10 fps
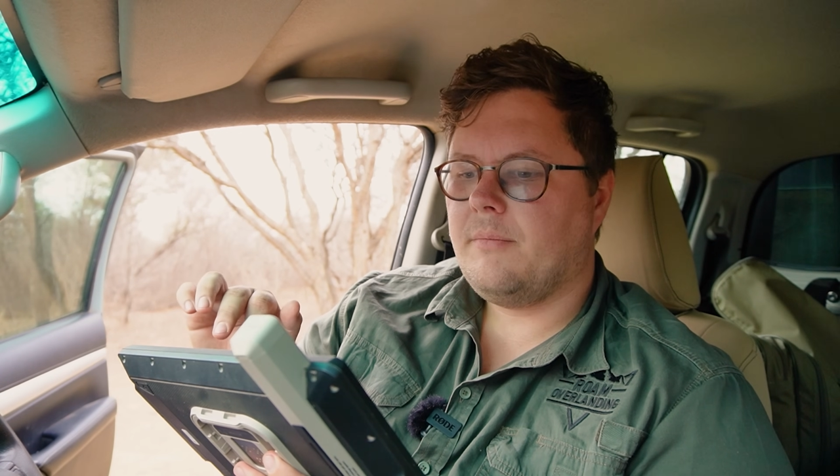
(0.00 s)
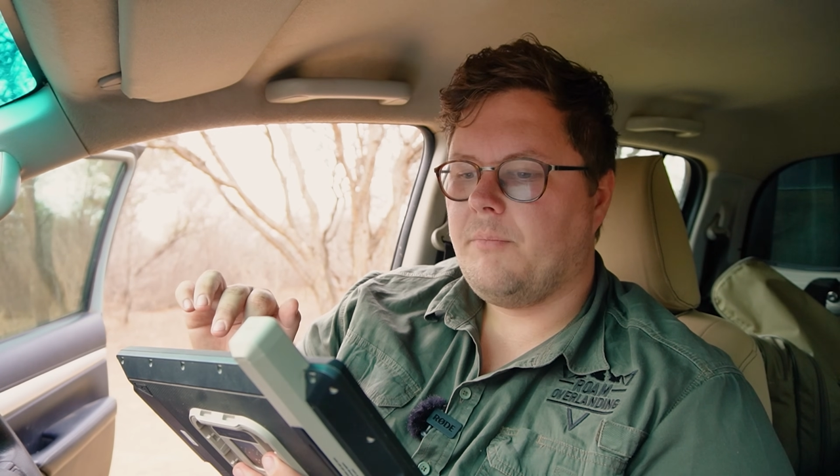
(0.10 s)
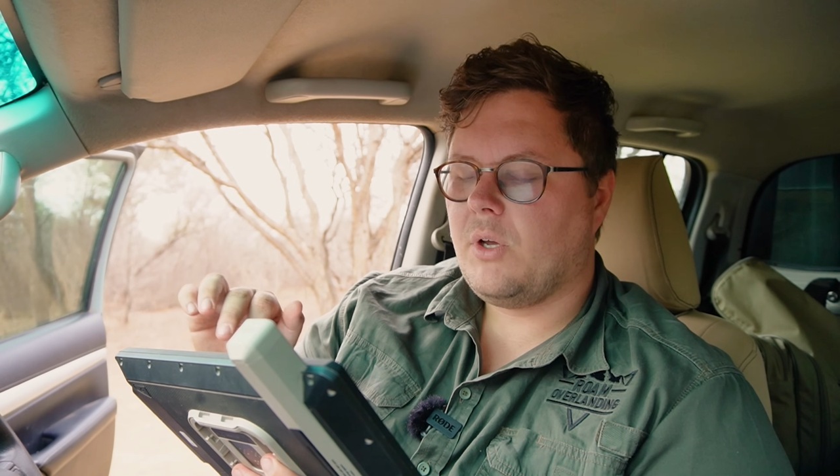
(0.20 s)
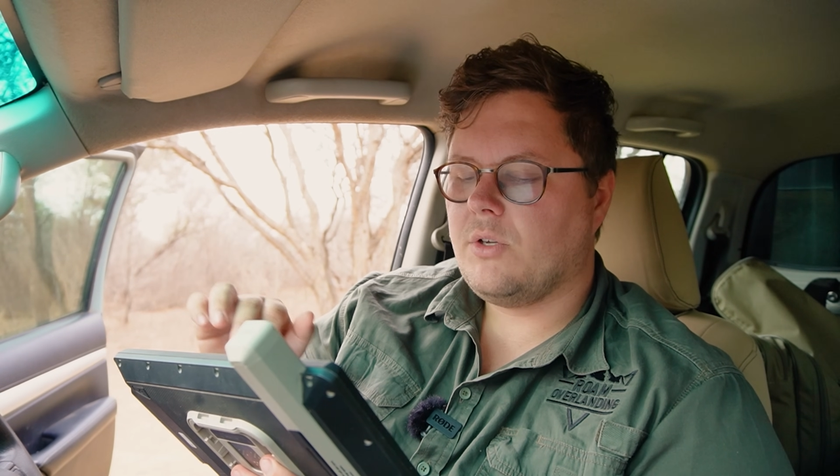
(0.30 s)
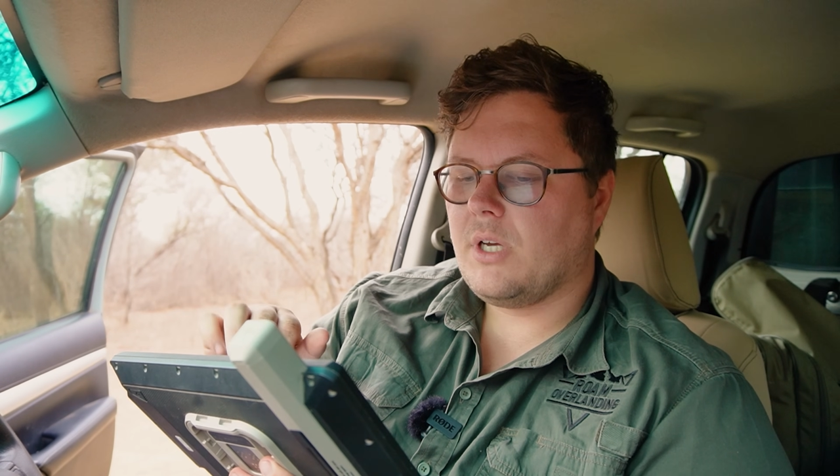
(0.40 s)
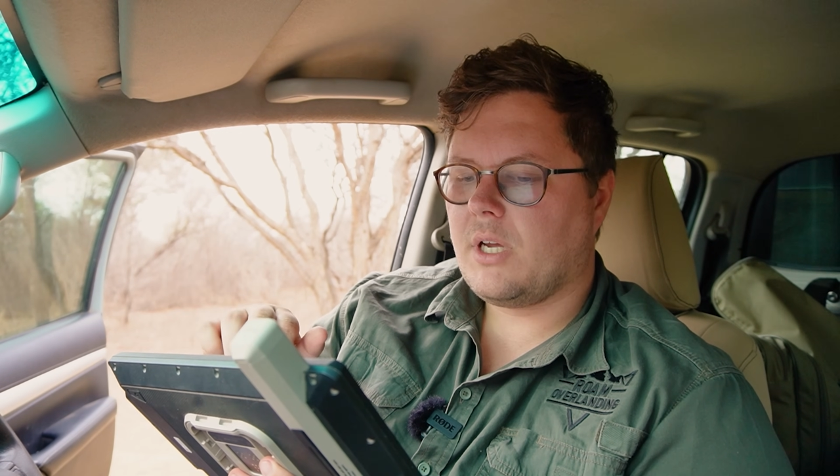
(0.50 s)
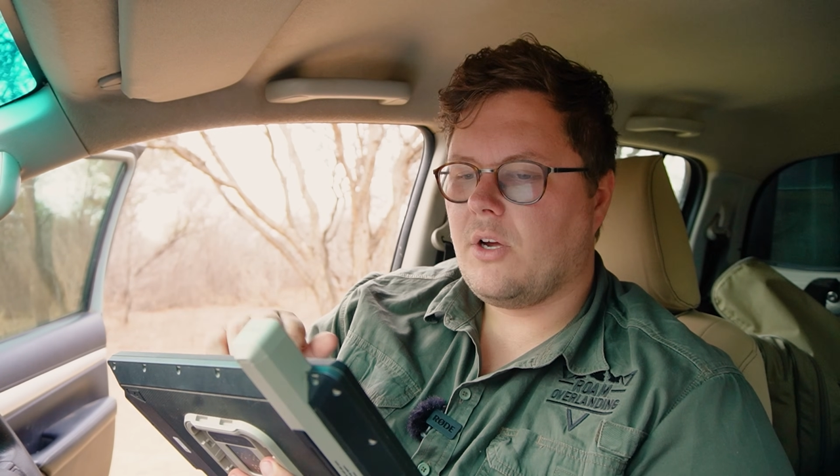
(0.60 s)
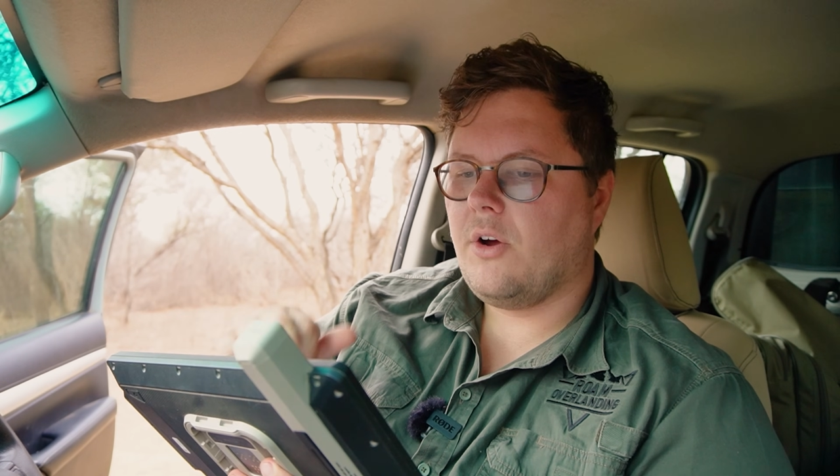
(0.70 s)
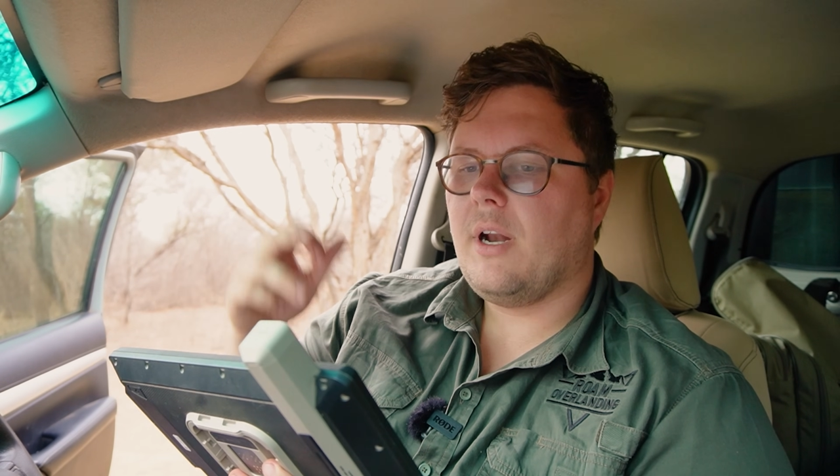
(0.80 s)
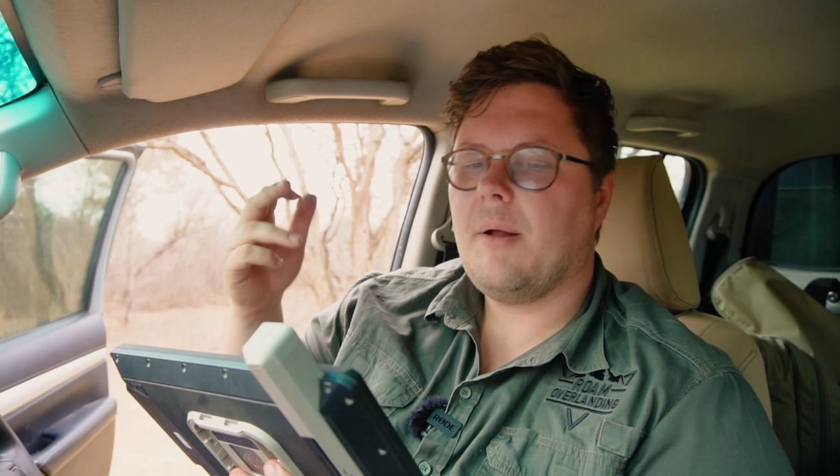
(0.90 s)
because I
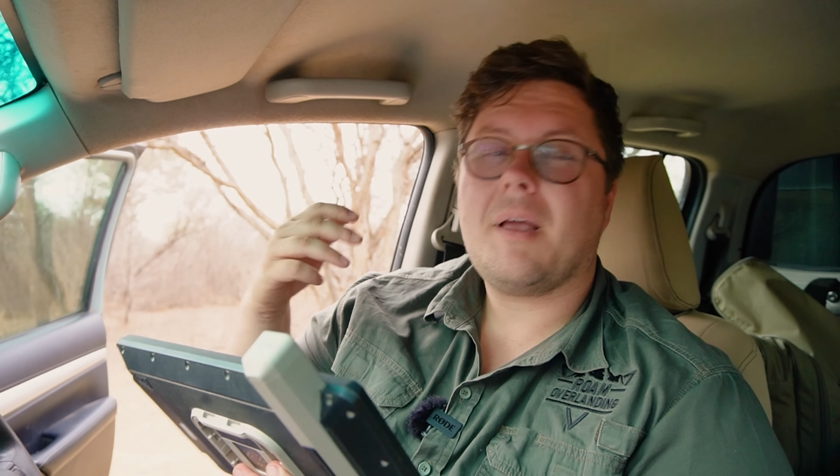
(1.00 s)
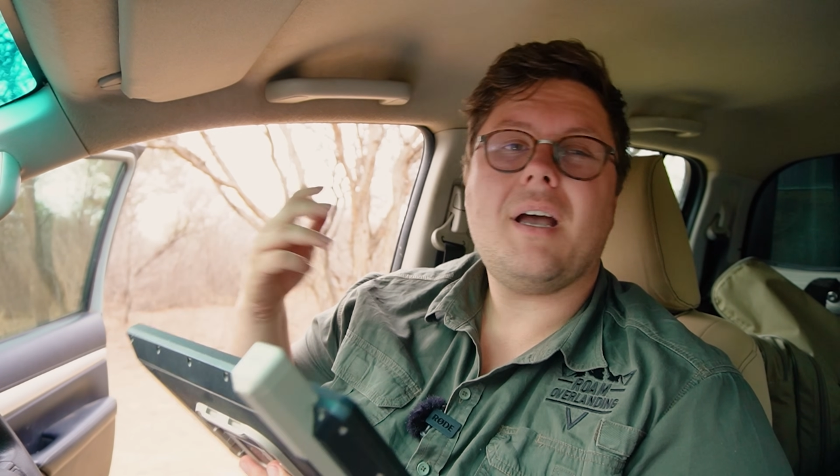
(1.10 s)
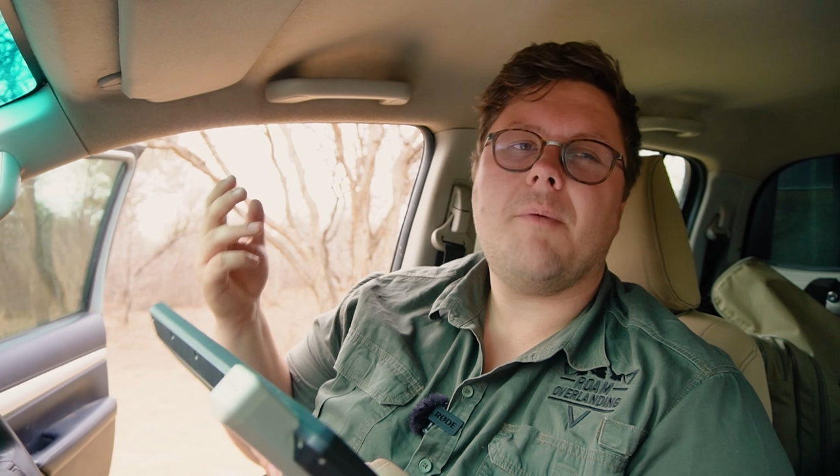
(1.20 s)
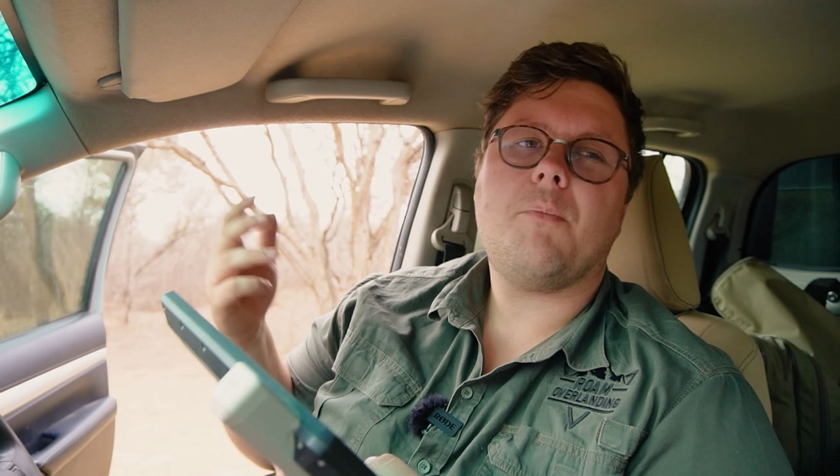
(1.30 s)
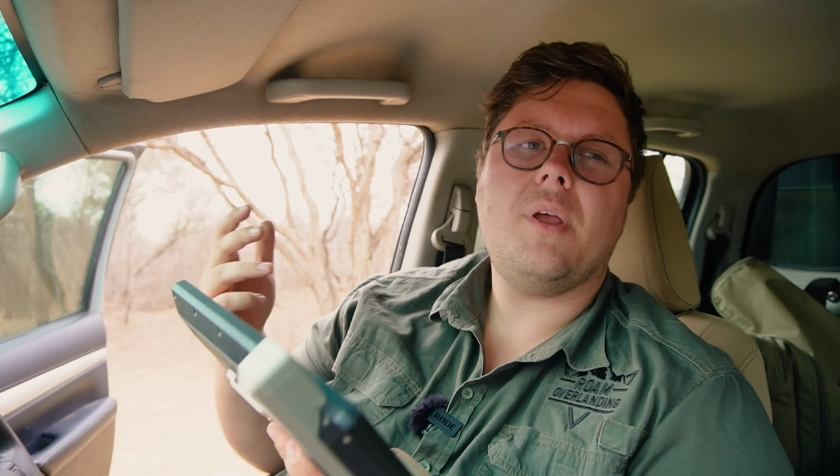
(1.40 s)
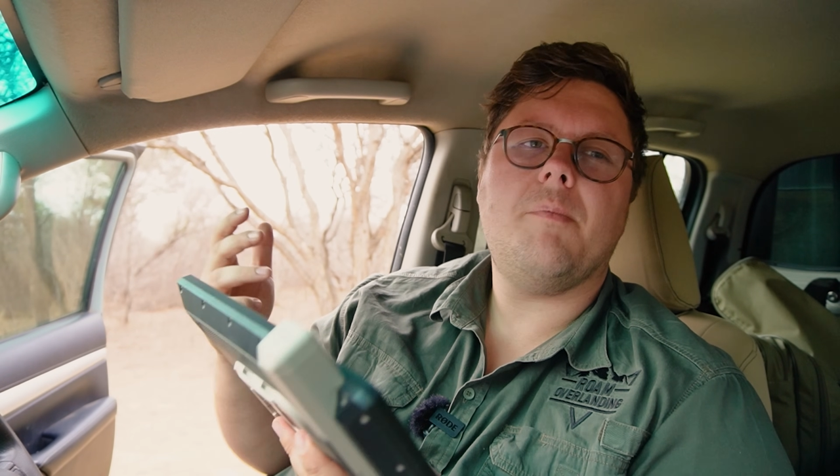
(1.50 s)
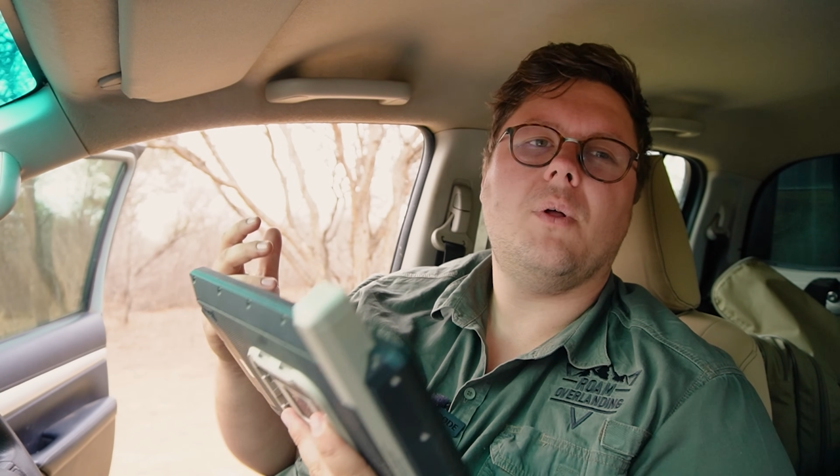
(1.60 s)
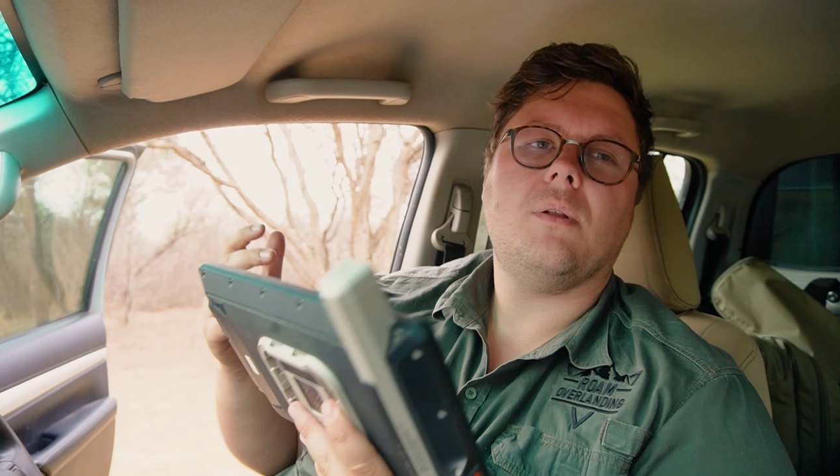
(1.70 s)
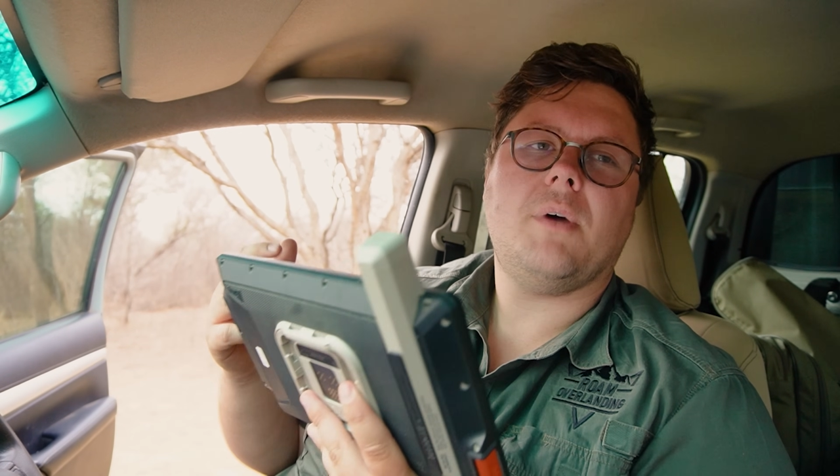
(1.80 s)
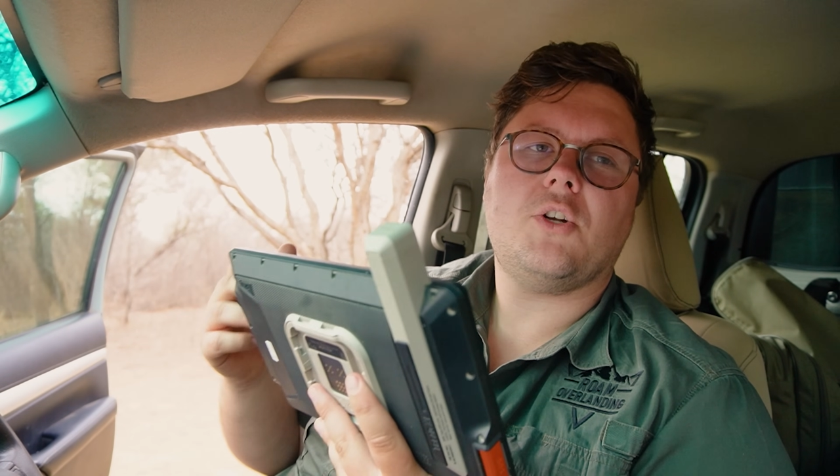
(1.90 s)
go and I kind of
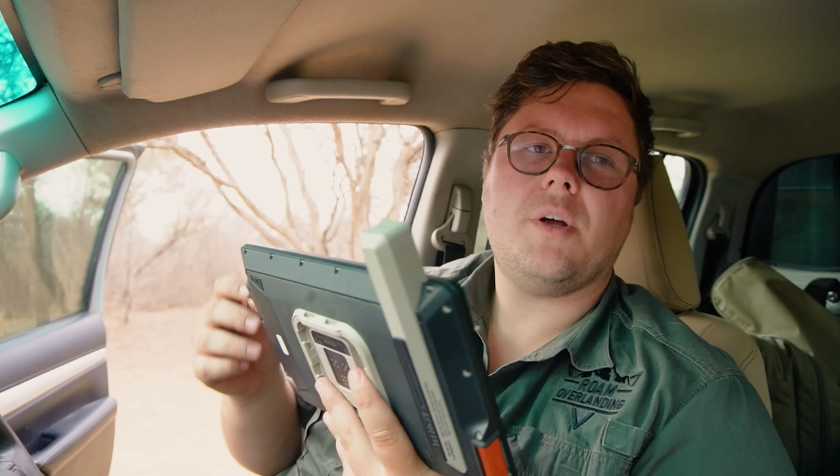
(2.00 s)
pre-build my